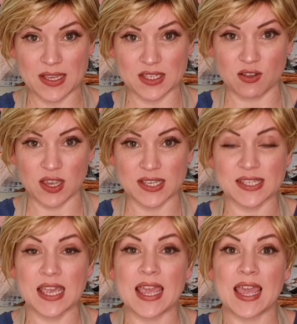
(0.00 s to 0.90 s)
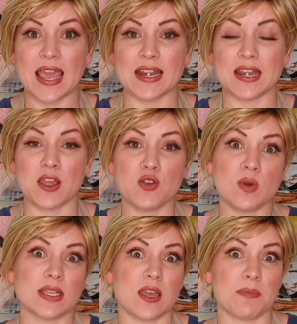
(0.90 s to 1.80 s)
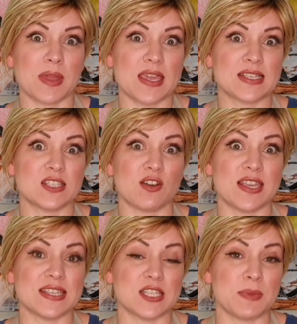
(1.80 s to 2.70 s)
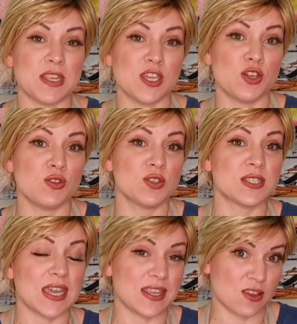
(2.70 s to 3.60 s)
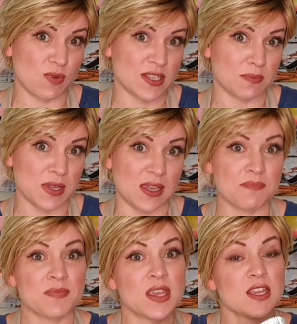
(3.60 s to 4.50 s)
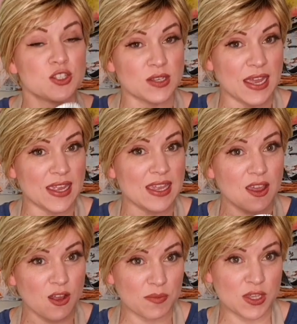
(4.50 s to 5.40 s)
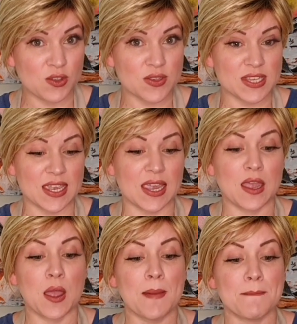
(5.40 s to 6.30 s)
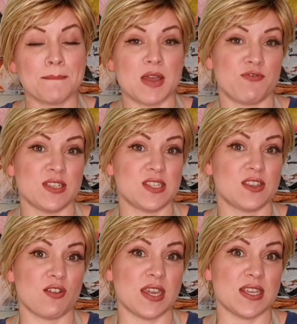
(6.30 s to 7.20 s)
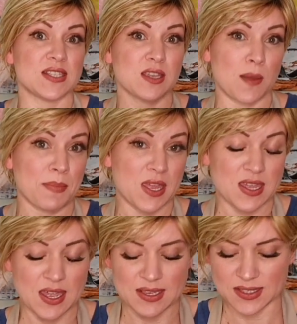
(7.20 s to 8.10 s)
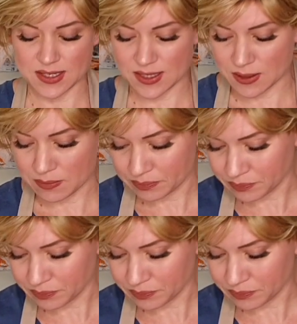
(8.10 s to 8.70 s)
size and know what cupcake size has been used in the recipe. Today I'm using muffin size cupcake cases.